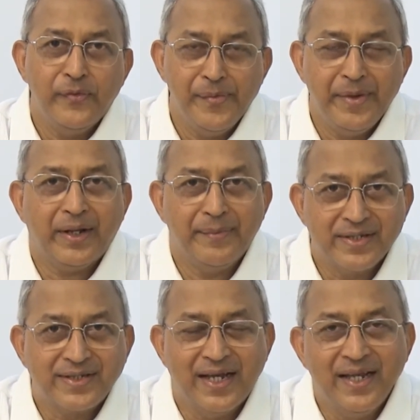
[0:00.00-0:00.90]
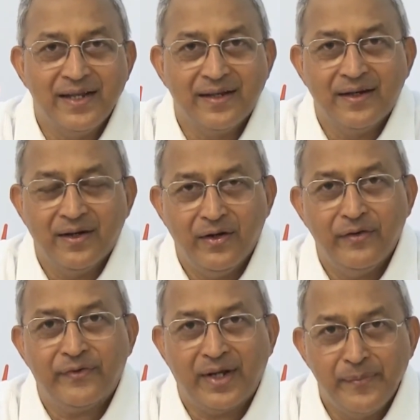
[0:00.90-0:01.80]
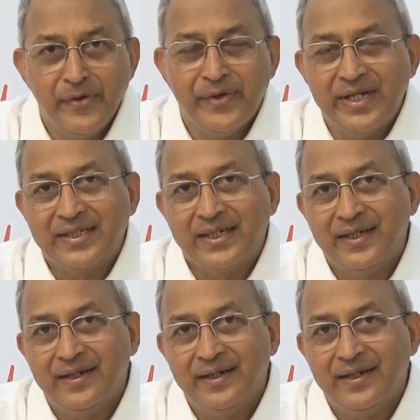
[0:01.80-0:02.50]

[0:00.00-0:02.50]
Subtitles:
become a sign of community